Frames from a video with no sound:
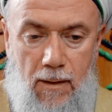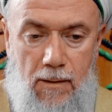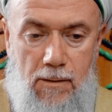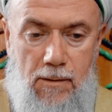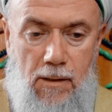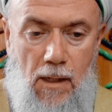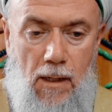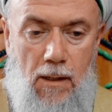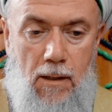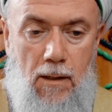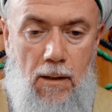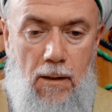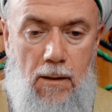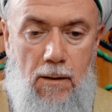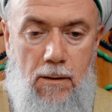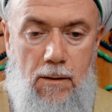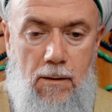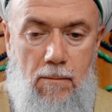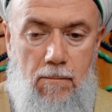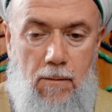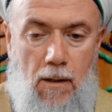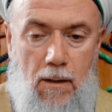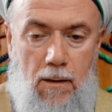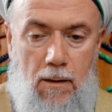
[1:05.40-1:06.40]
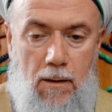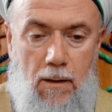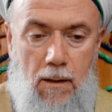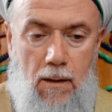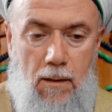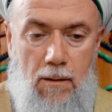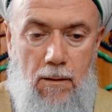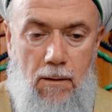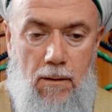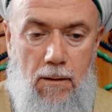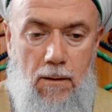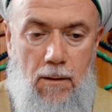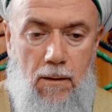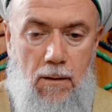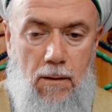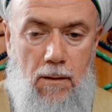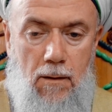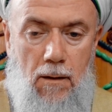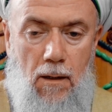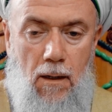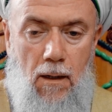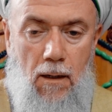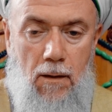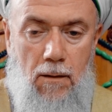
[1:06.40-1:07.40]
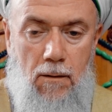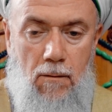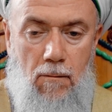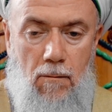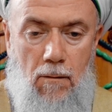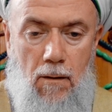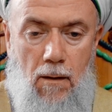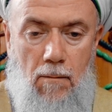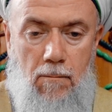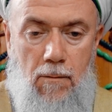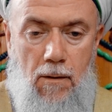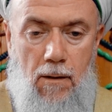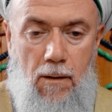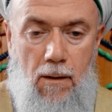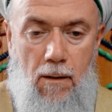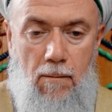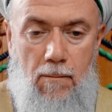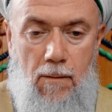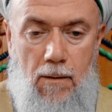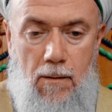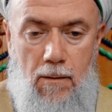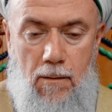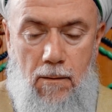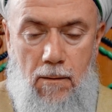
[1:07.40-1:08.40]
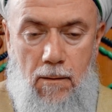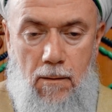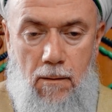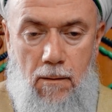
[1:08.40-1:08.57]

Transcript: Şekil itibarıyla aynı olabilir ama